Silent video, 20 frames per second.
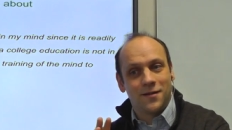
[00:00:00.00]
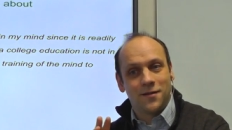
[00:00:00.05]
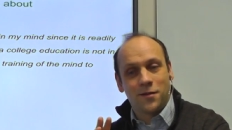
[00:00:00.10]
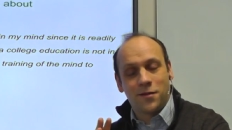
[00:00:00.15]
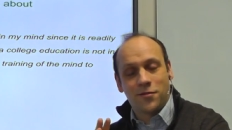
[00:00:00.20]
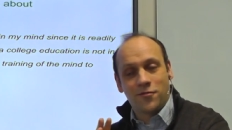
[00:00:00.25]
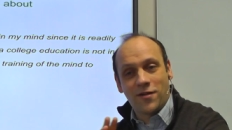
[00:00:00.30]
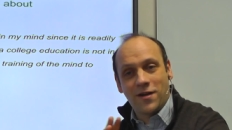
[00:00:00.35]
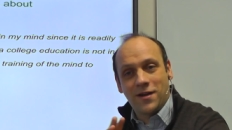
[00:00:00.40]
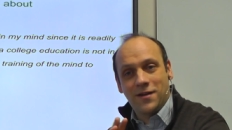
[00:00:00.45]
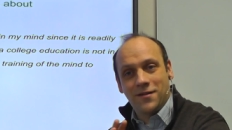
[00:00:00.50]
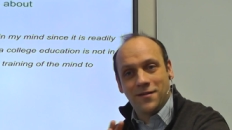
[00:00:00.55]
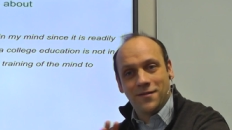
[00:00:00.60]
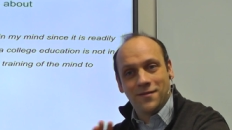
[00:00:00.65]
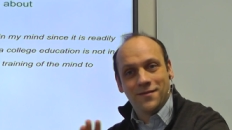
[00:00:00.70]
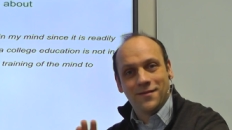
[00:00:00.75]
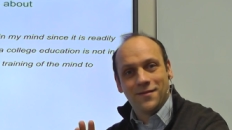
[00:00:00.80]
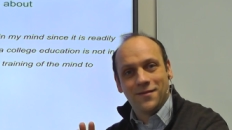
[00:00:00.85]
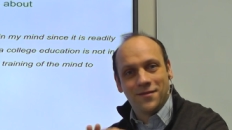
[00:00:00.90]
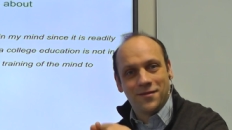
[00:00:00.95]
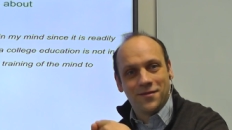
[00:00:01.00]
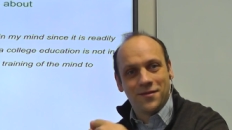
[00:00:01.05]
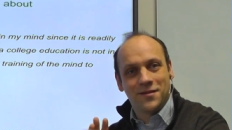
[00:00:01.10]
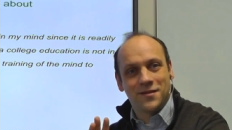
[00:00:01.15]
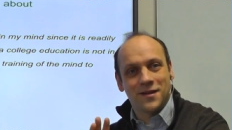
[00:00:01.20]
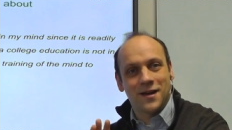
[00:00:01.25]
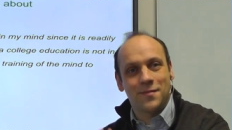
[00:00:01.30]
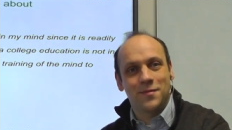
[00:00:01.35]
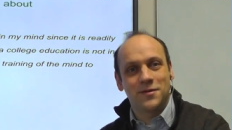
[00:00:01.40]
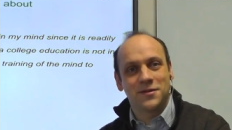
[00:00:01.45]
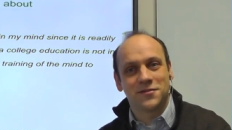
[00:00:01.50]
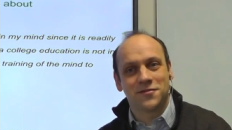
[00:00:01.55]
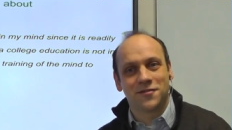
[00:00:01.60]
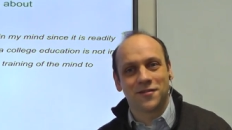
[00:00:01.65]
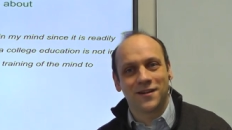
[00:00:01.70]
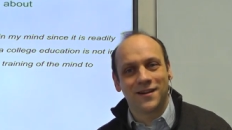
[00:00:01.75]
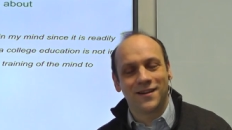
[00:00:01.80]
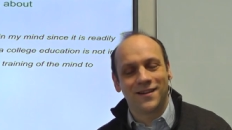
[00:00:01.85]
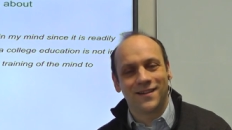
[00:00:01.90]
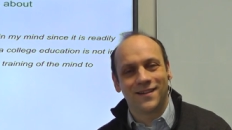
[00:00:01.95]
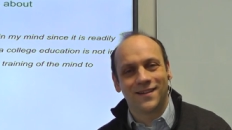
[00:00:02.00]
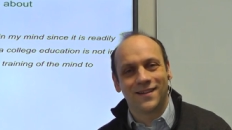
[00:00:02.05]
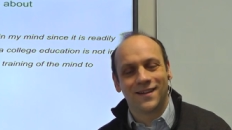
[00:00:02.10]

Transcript: thread the tapestry.